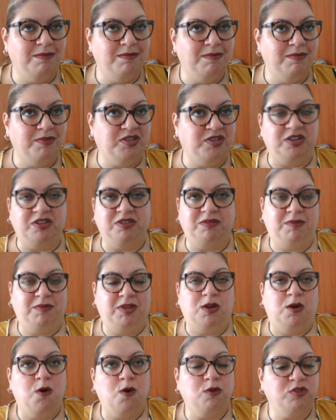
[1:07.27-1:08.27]
So, you
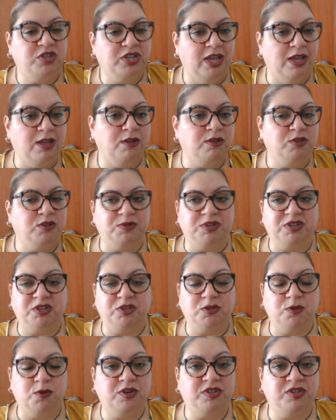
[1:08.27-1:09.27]
know, hotels,
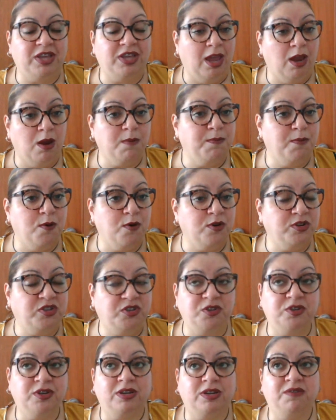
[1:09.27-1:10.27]
resorts, airports,
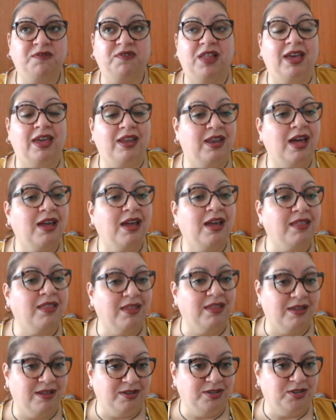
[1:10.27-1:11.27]
you couldn't fly in and out
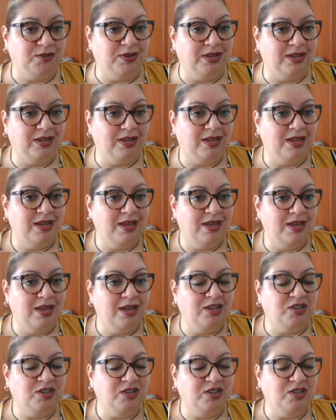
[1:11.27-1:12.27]
of the country.
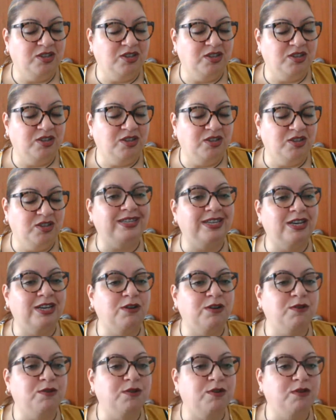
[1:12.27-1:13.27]
So there was
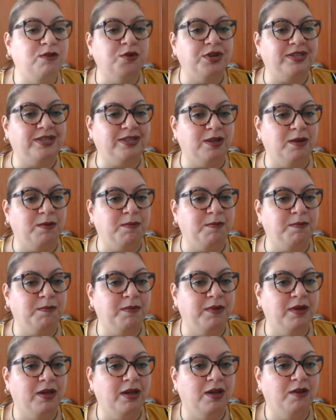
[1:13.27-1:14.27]
zero
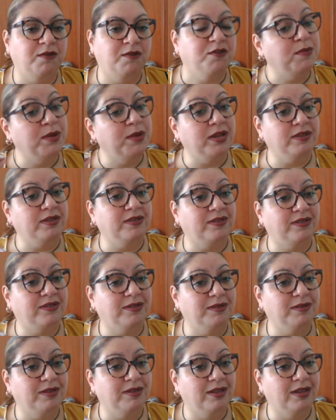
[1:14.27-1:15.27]
tourism for
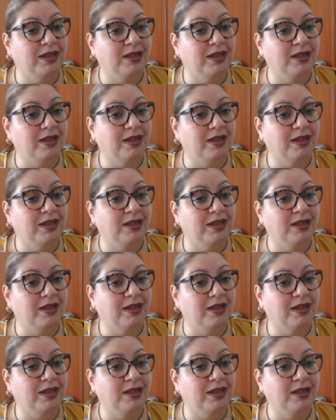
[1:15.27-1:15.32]
months.